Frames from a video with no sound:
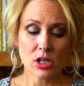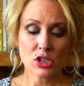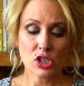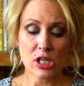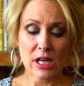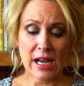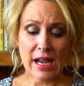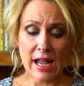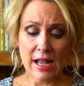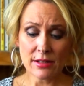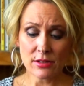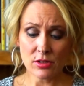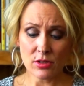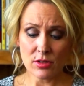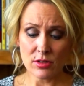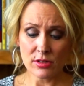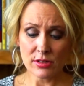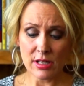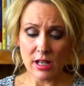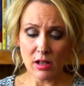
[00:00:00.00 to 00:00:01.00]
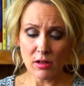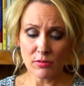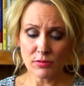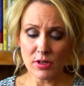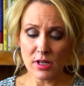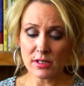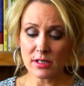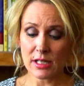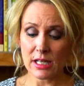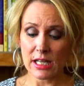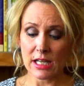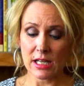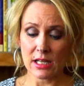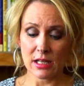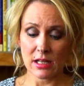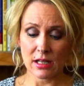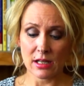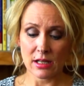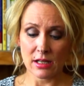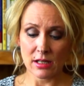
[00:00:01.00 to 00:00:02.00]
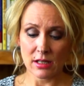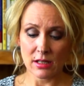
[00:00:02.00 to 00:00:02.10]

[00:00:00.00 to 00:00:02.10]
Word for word: She cuts herself, doesn't eat